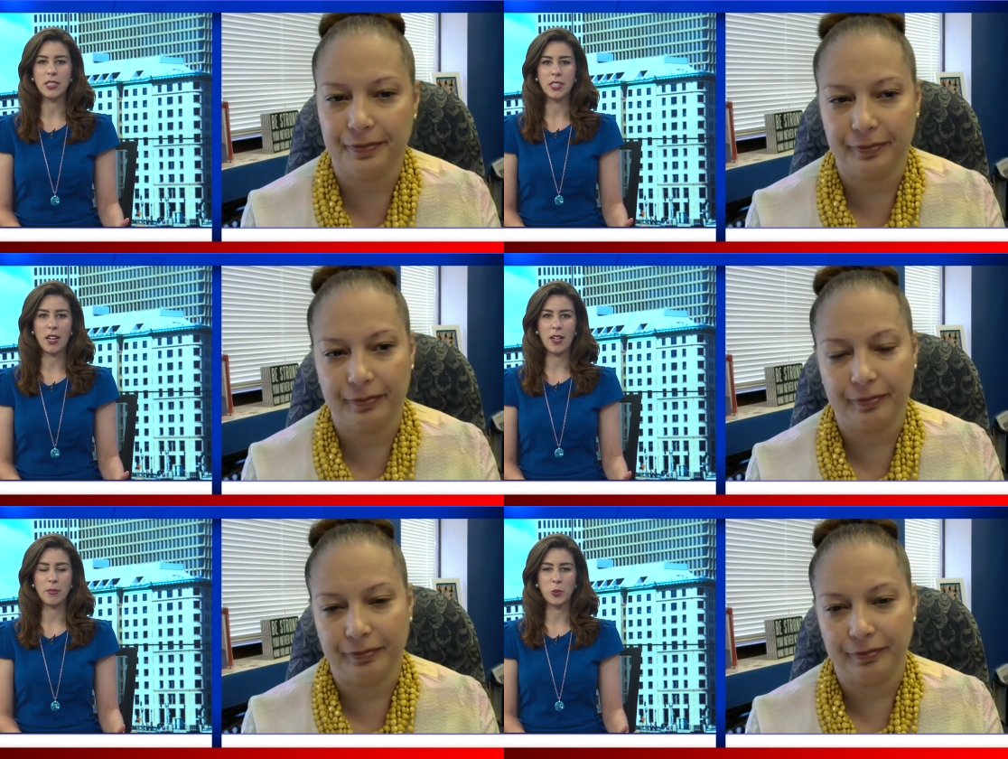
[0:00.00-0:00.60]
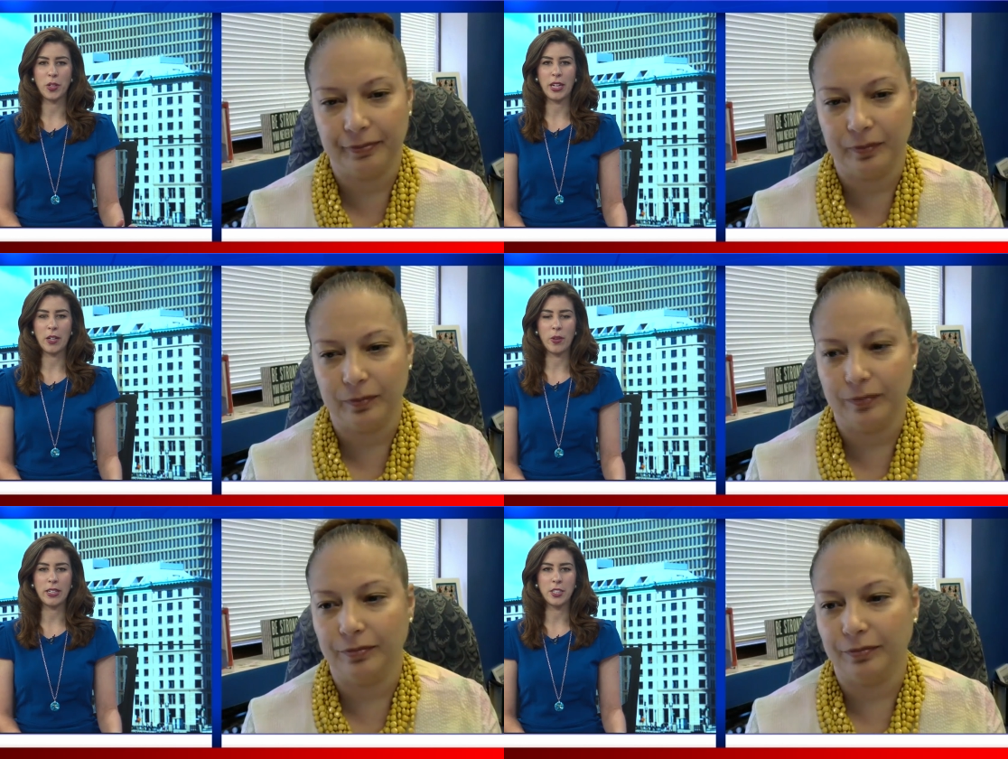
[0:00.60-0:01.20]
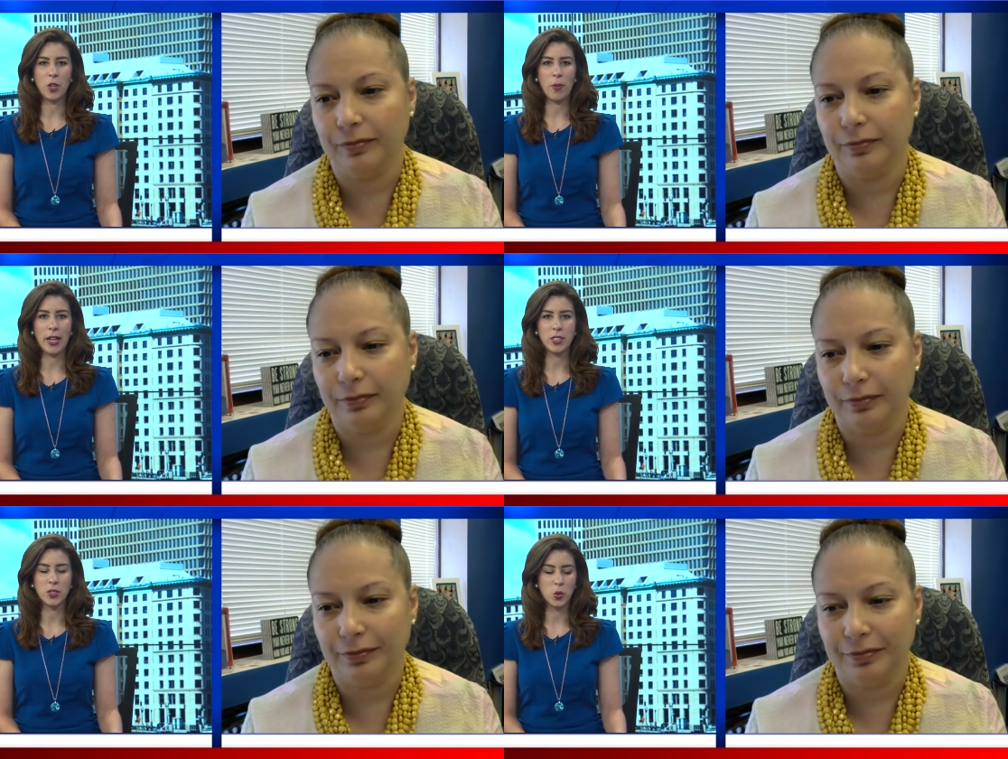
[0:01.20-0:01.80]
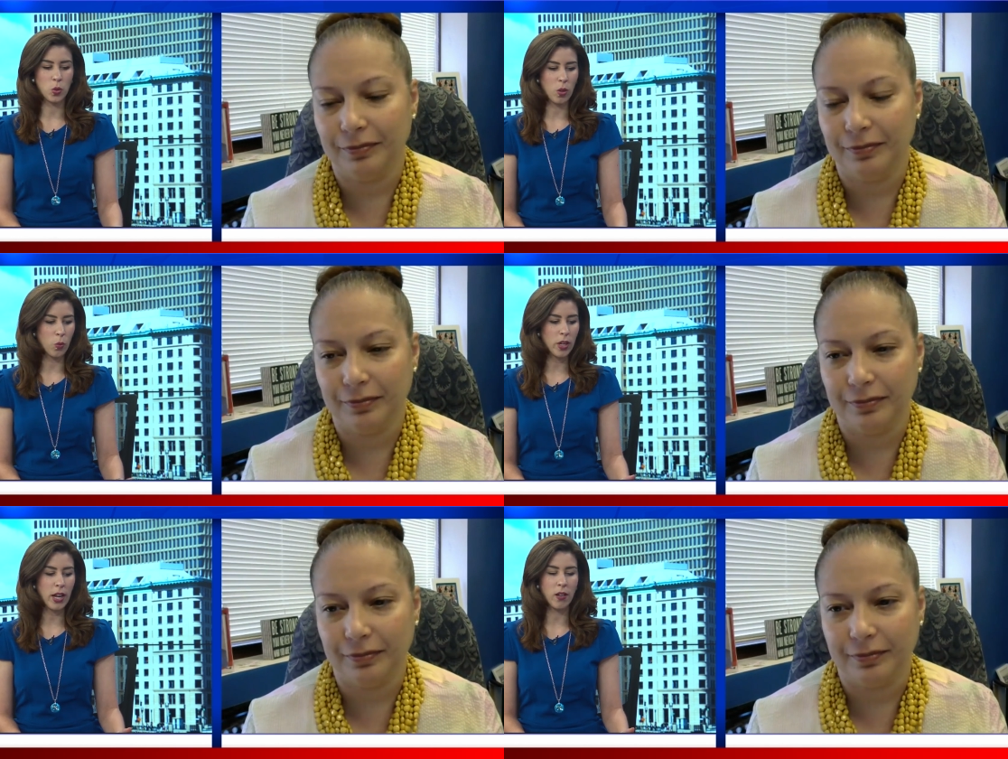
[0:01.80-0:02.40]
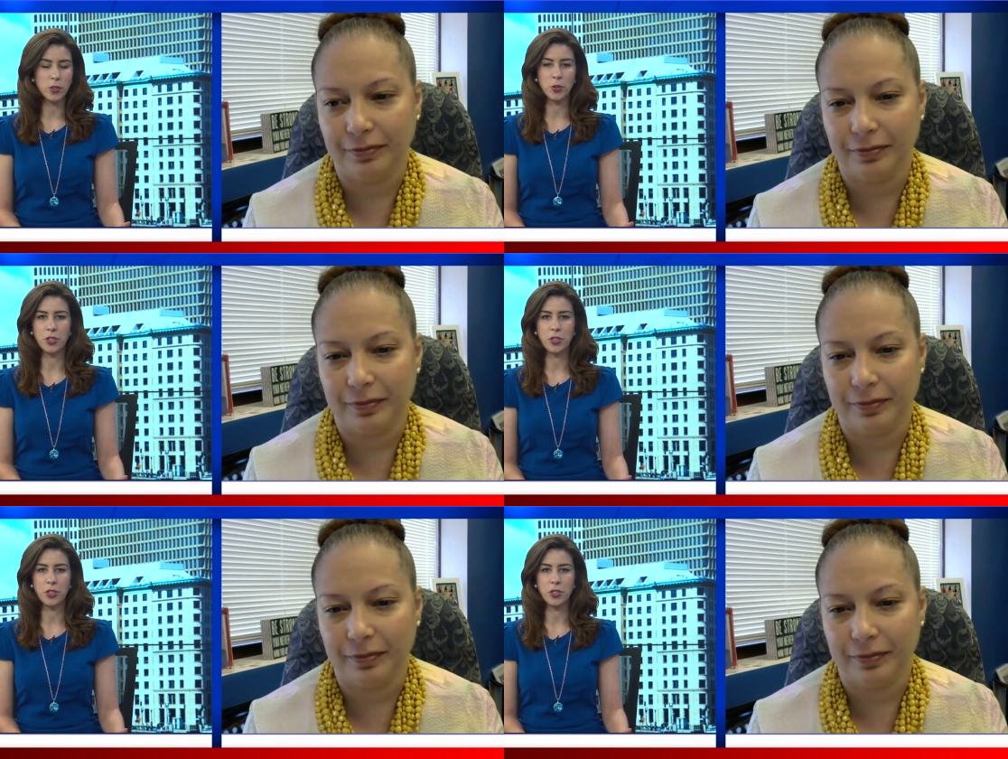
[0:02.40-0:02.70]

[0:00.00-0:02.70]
Speaker 1: time as we're getting ready to go back to school. What else